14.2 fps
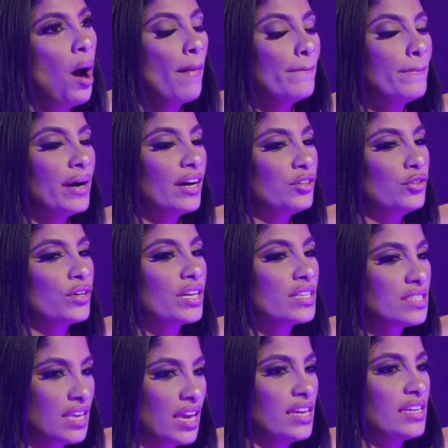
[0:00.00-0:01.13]
but you can
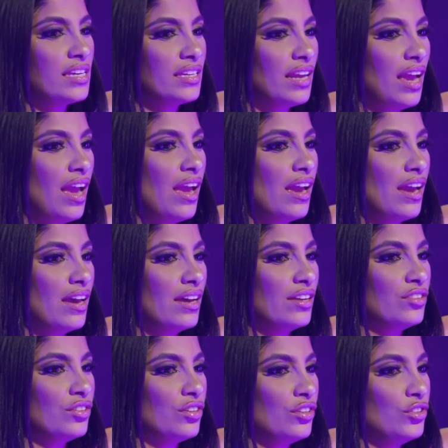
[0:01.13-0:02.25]
take it
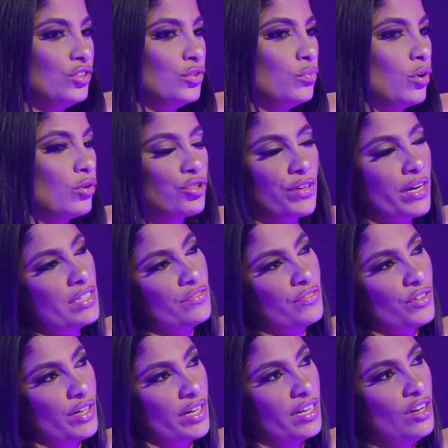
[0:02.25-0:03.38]
and you won't
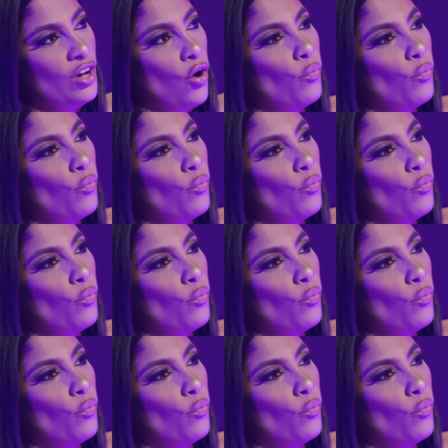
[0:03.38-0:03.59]
transfer it.